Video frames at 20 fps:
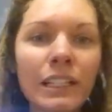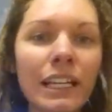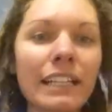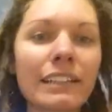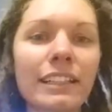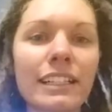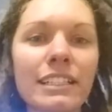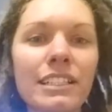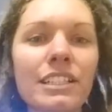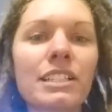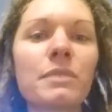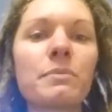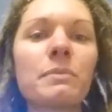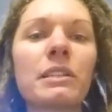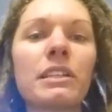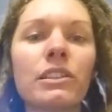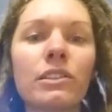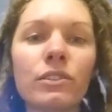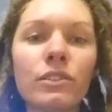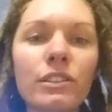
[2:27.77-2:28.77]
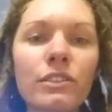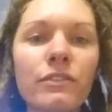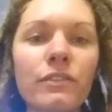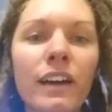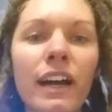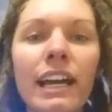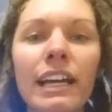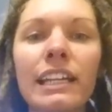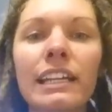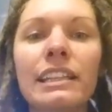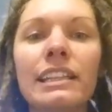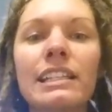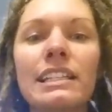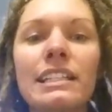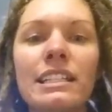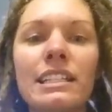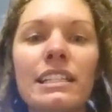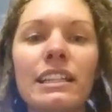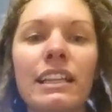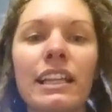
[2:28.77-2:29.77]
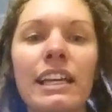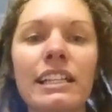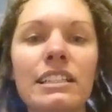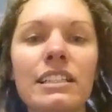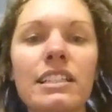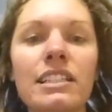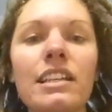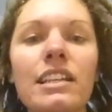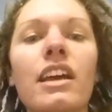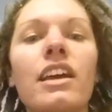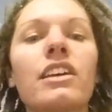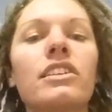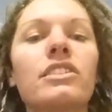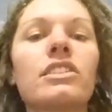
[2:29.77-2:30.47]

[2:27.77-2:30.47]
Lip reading: like, let's just be unified in this and let's